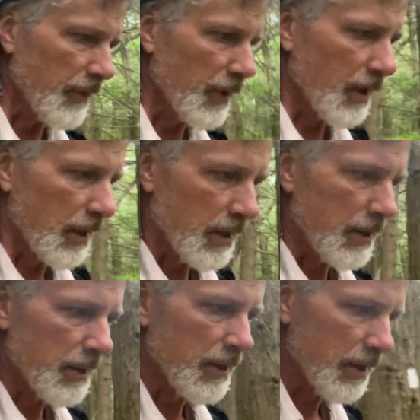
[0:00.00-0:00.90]

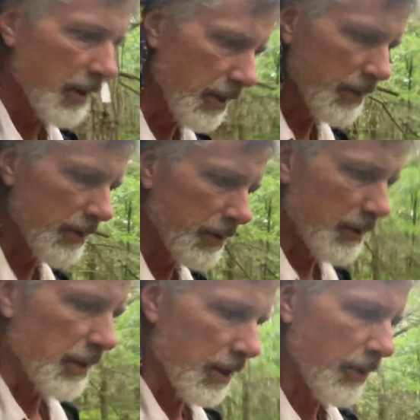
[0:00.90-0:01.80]

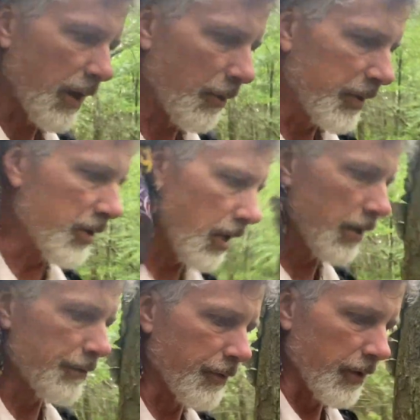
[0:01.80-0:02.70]
I'll be
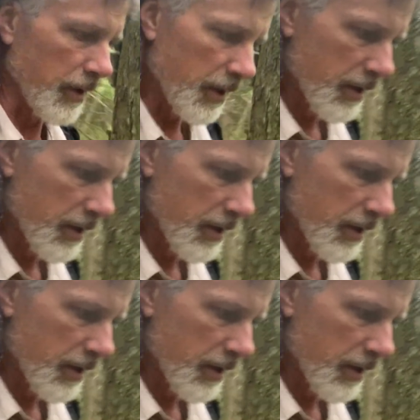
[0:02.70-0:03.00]
calling for,